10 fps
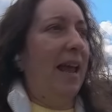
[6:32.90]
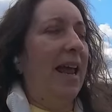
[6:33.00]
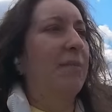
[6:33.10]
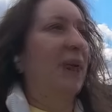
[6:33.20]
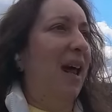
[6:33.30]

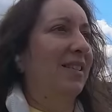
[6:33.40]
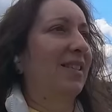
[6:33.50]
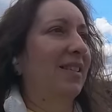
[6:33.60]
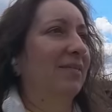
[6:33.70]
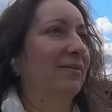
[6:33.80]
a
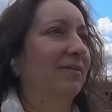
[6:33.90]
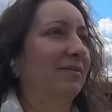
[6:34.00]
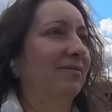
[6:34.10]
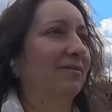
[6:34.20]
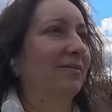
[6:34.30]
plus.
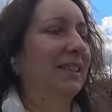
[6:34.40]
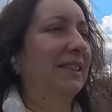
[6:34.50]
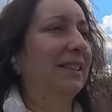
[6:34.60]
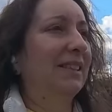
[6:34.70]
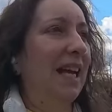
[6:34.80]

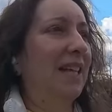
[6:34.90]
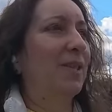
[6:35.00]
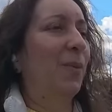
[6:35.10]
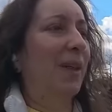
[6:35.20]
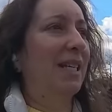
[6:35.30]
That
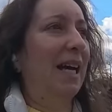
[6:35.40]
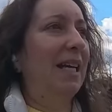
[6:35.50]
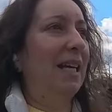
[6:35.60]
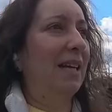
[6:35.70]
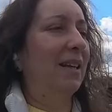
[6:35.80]
is what
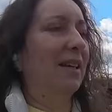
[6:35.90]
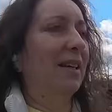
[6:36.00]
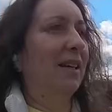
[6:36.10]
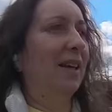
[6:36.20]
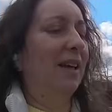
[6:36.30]
I need,
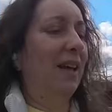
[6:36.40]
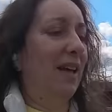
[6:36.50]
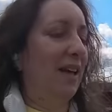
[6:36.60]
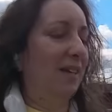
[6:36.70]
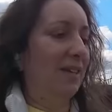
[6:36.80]

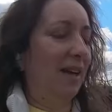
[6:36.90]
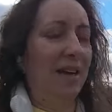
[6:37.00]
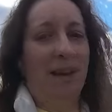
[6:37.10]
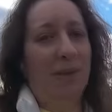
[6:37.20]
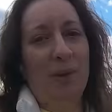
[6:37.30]
and
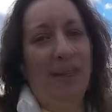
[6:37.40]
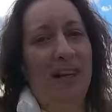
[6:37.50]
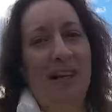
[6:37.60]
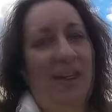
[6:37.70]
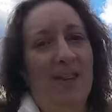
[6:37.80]

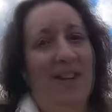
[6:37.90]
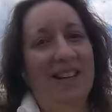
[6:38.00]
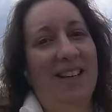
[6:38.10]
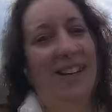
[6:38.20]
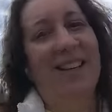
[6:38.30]
alhamdulillah, I got
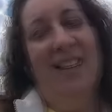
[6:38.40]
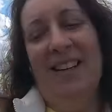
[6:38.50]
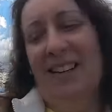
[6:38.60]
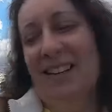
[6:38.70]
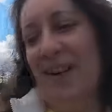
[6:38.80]
it.
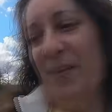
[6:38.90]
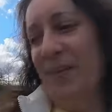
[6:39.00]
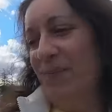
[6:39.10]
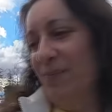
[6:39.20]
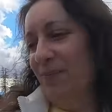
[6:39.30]
So
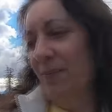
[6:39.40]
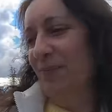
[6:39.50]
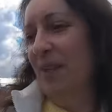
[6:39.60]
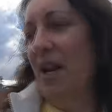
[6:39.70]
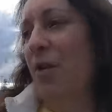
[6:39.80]

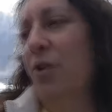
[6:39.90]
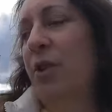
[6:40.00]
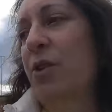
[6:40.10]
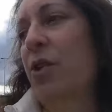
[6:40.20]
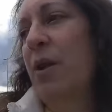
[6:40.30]
no,
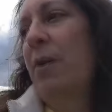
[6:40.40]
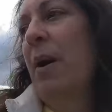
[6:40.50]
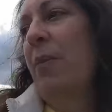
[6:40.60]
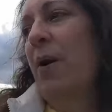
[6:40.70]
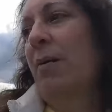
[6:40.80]
there shouldn't
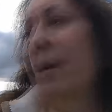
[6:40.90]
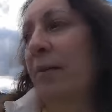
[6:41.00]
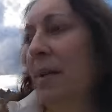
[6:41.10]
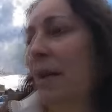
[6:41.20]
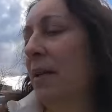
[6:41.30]
be a
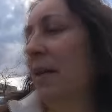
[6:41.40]
problem